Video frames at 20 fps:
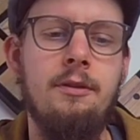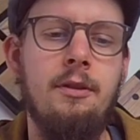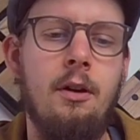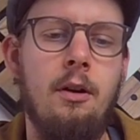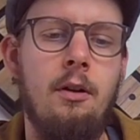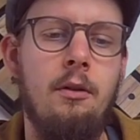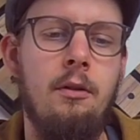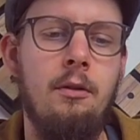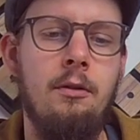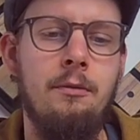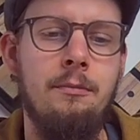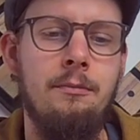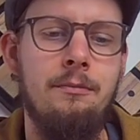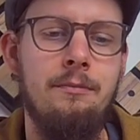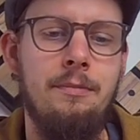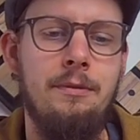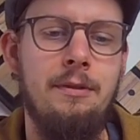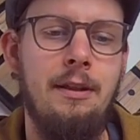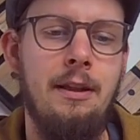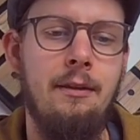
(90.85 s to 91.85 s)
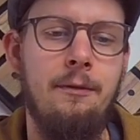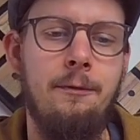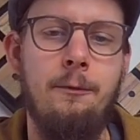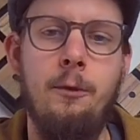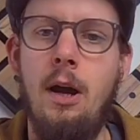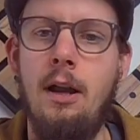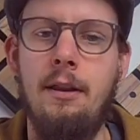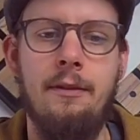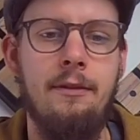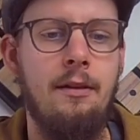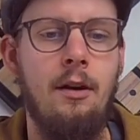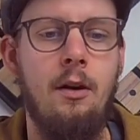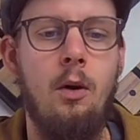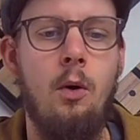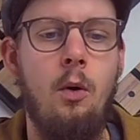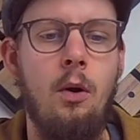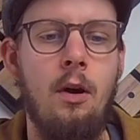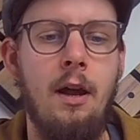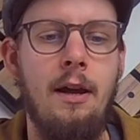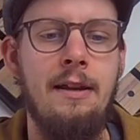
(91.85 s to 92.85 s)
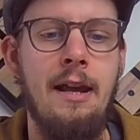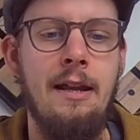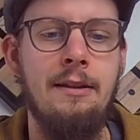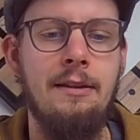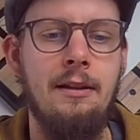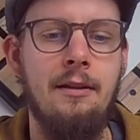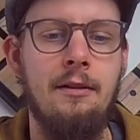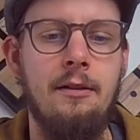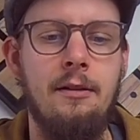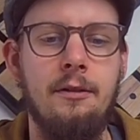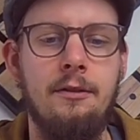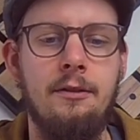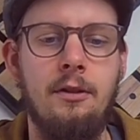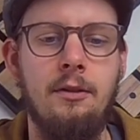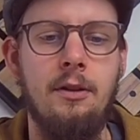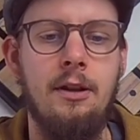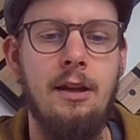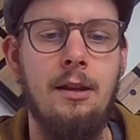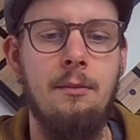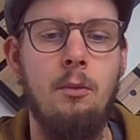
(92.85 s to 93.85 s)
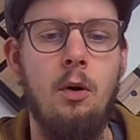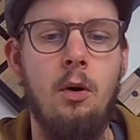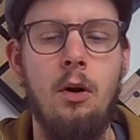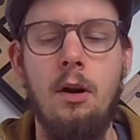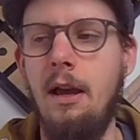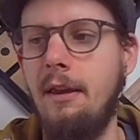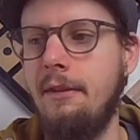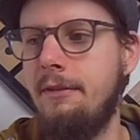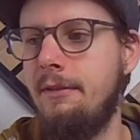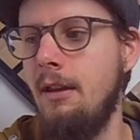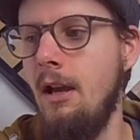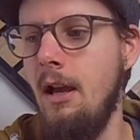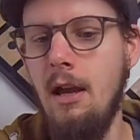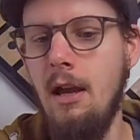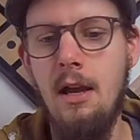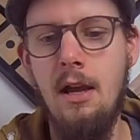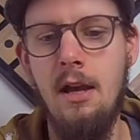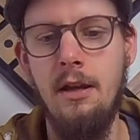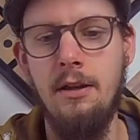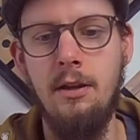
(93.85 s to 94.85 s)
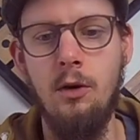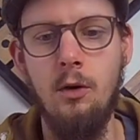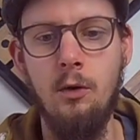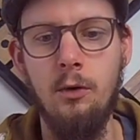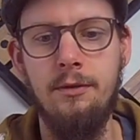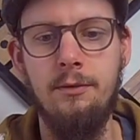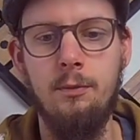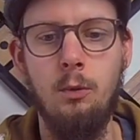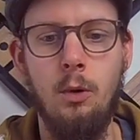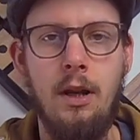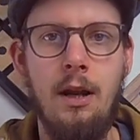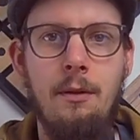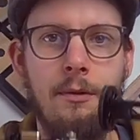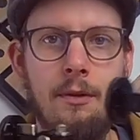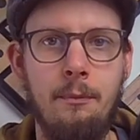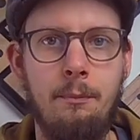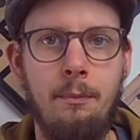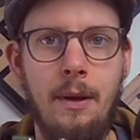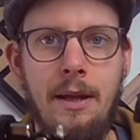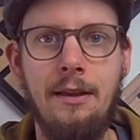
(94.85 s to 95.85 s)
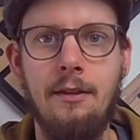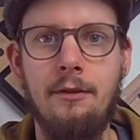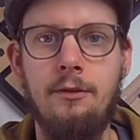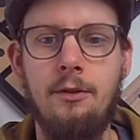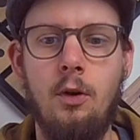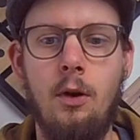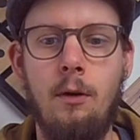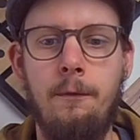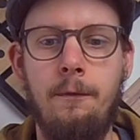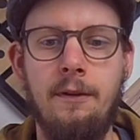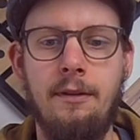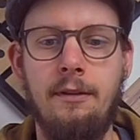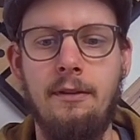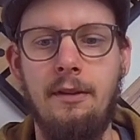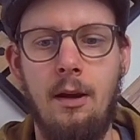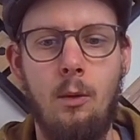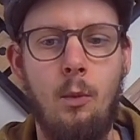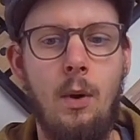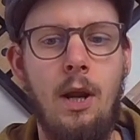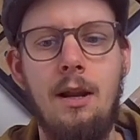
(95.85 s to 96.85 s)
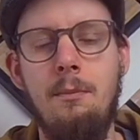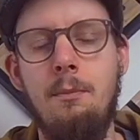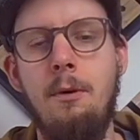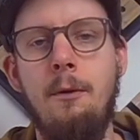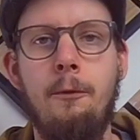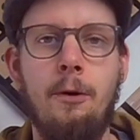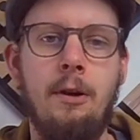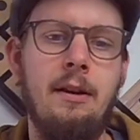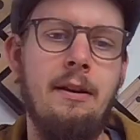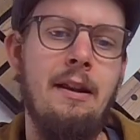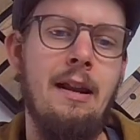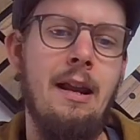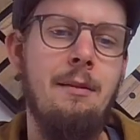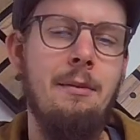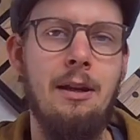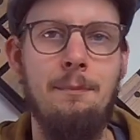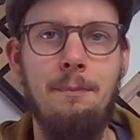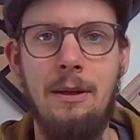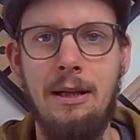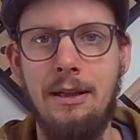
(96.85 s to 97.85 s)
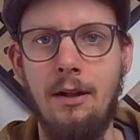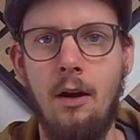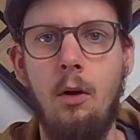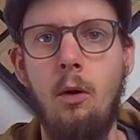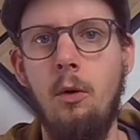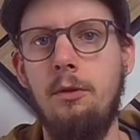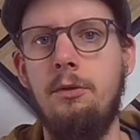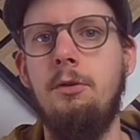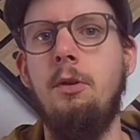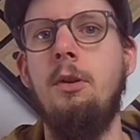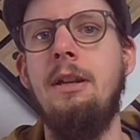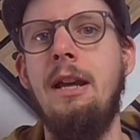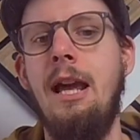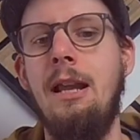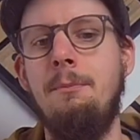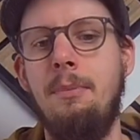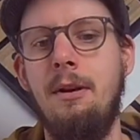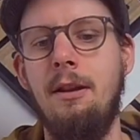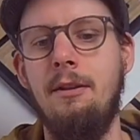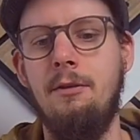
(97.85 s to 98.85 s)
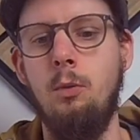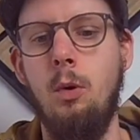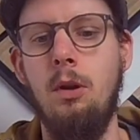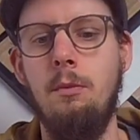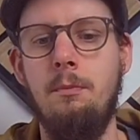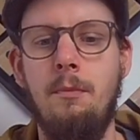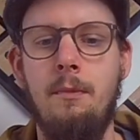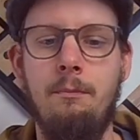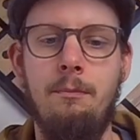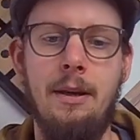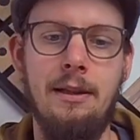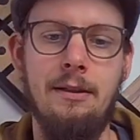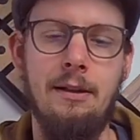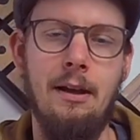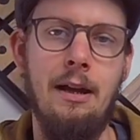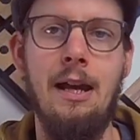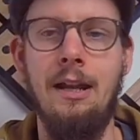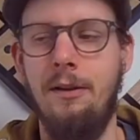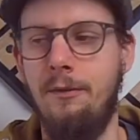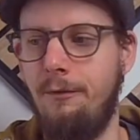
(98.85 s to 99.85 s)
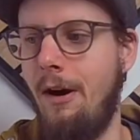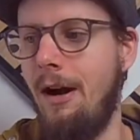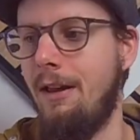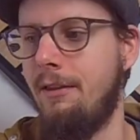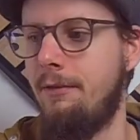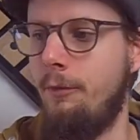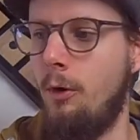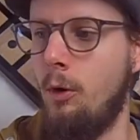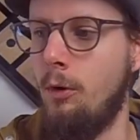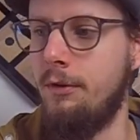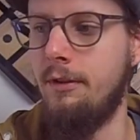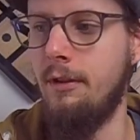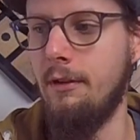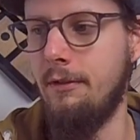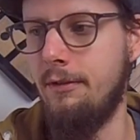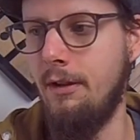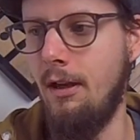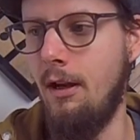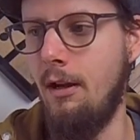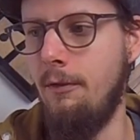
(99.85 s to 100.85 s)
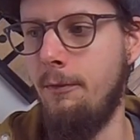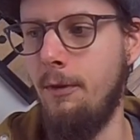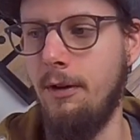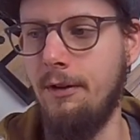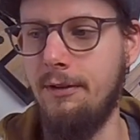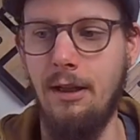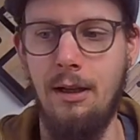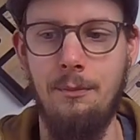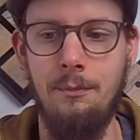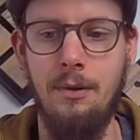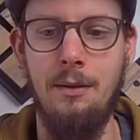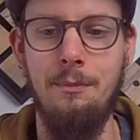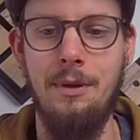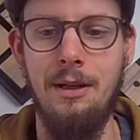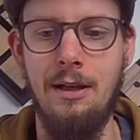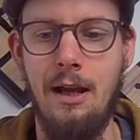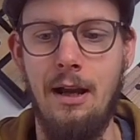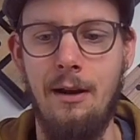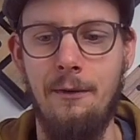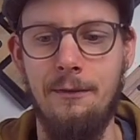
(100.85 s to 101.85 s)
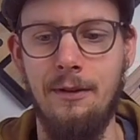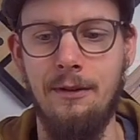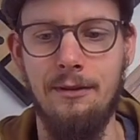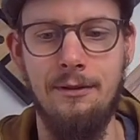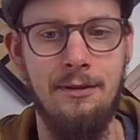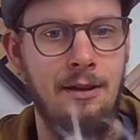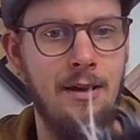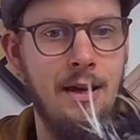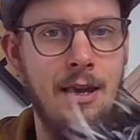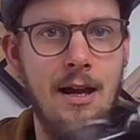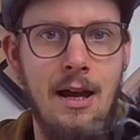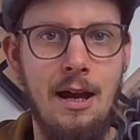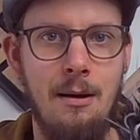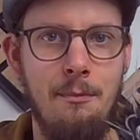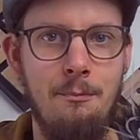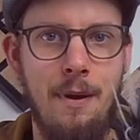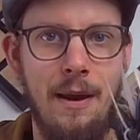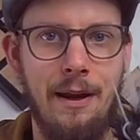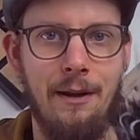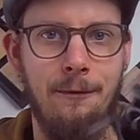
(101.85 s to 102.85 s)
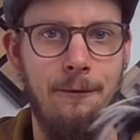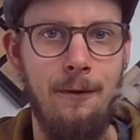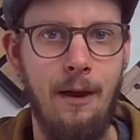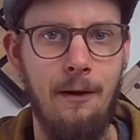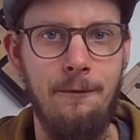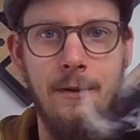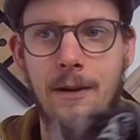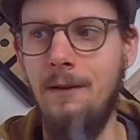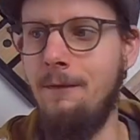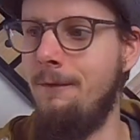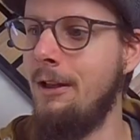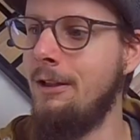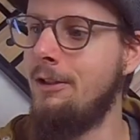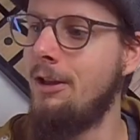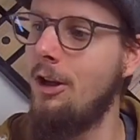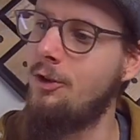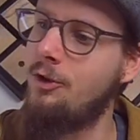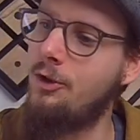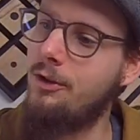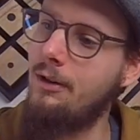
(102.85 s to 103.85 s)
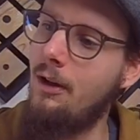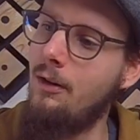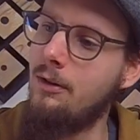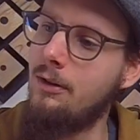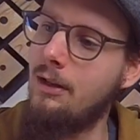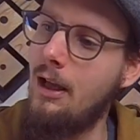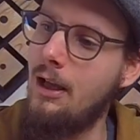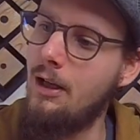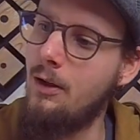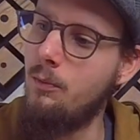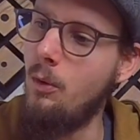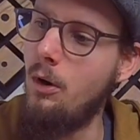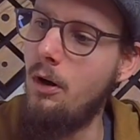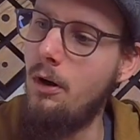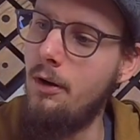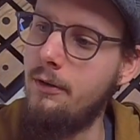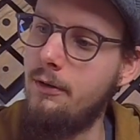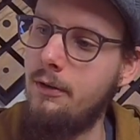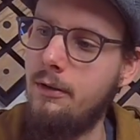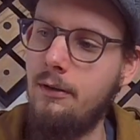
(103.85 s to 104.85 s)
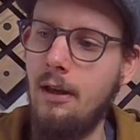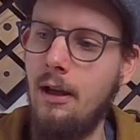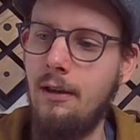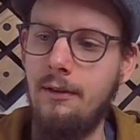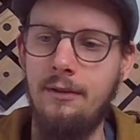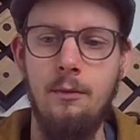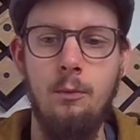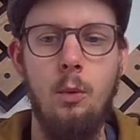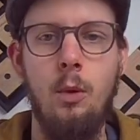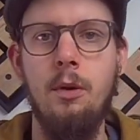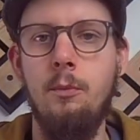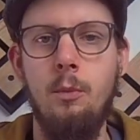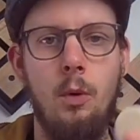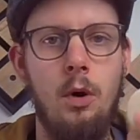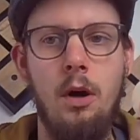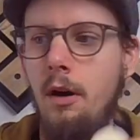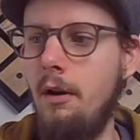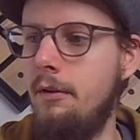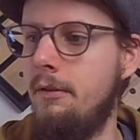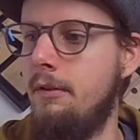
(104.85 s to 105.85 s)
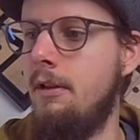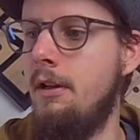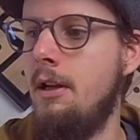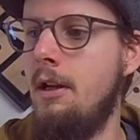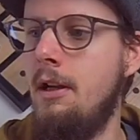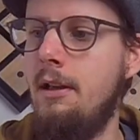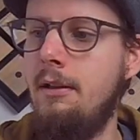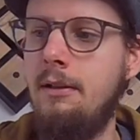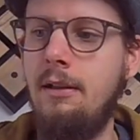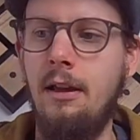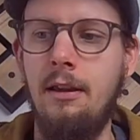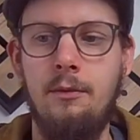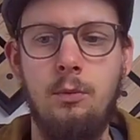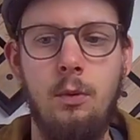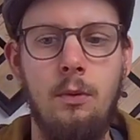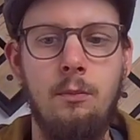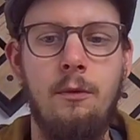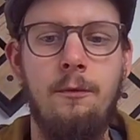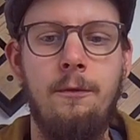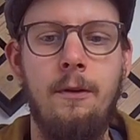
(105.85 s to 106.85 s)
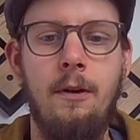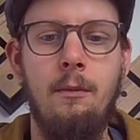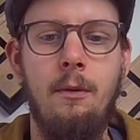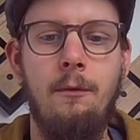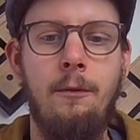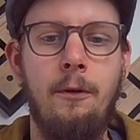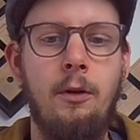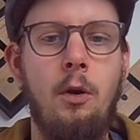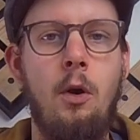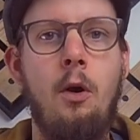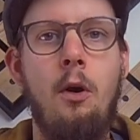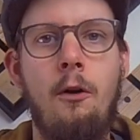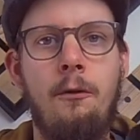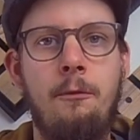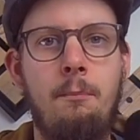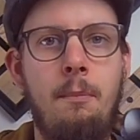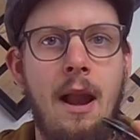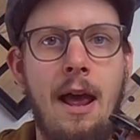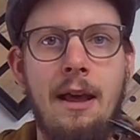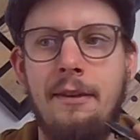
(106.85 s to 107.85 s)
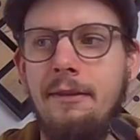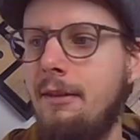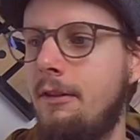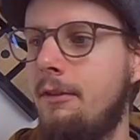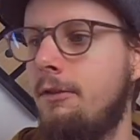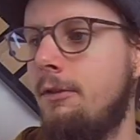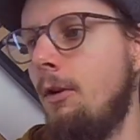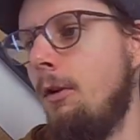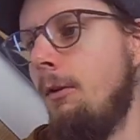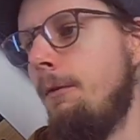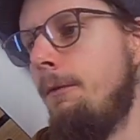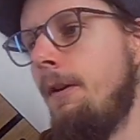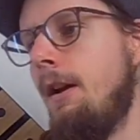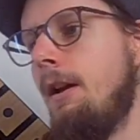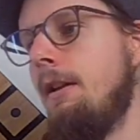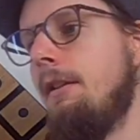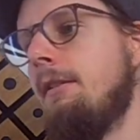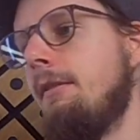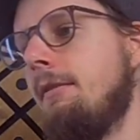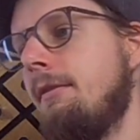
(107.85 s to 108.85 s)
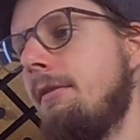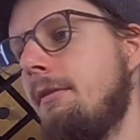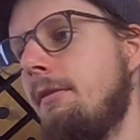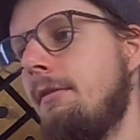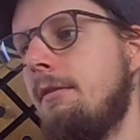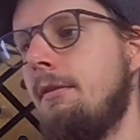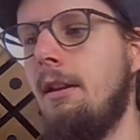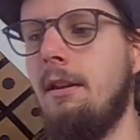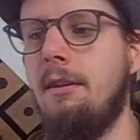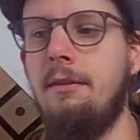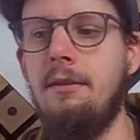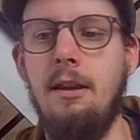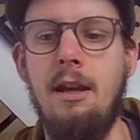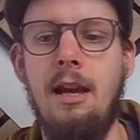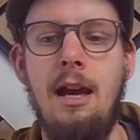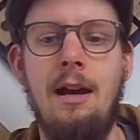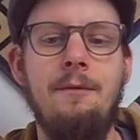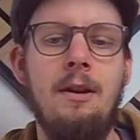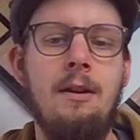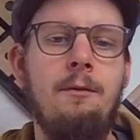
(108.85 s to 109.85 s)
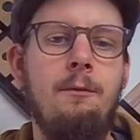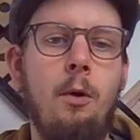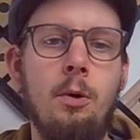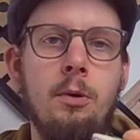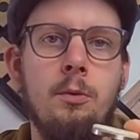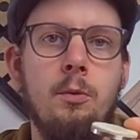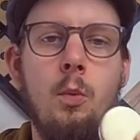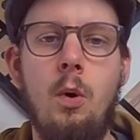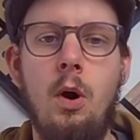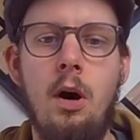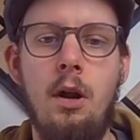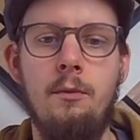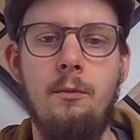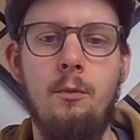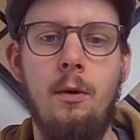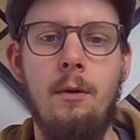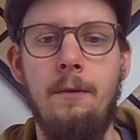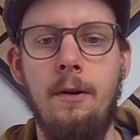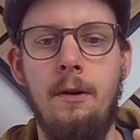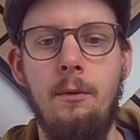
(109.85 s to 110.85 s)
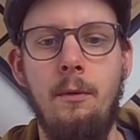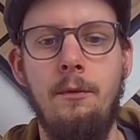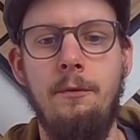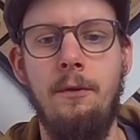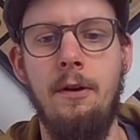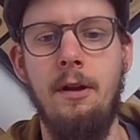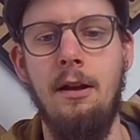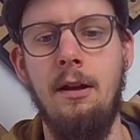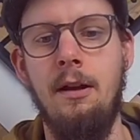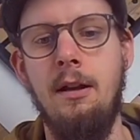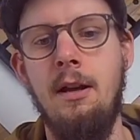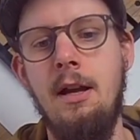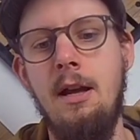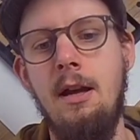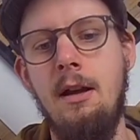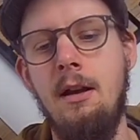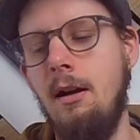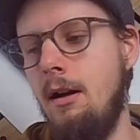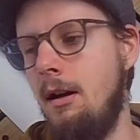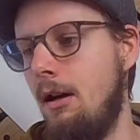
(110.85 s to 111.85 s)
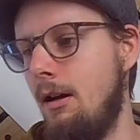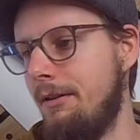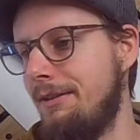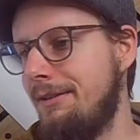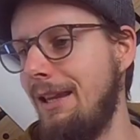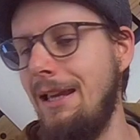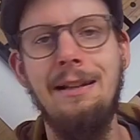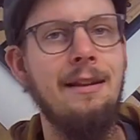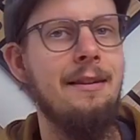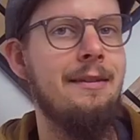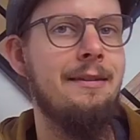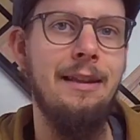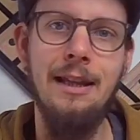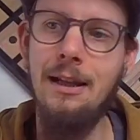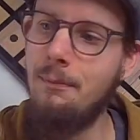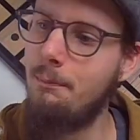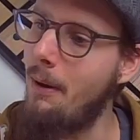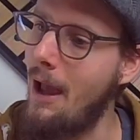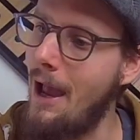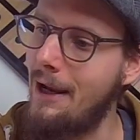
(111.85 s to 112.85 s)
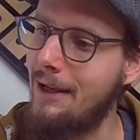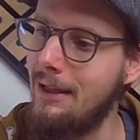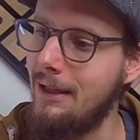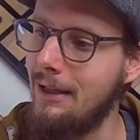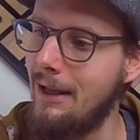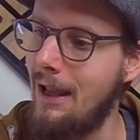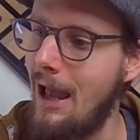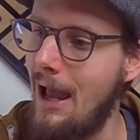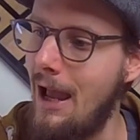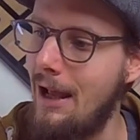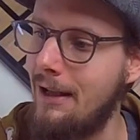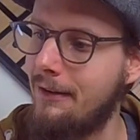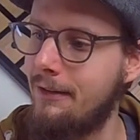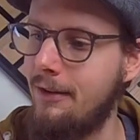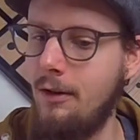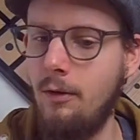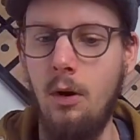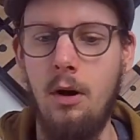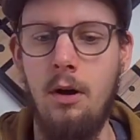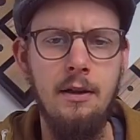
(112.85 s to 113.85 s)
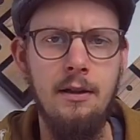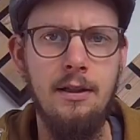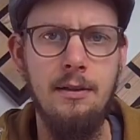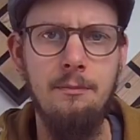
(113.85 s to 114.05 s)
So these threads are all identical, so you can more or less use whatever beta surfaces are available for the dynamic beta also on the n+1 beta and vice versa. So for example, I have this big fluffy vintage sound like one, there's a wooden one, there's one with a curved plastic surface, there's a heavy wooden one with a stainless steel backing, and so on.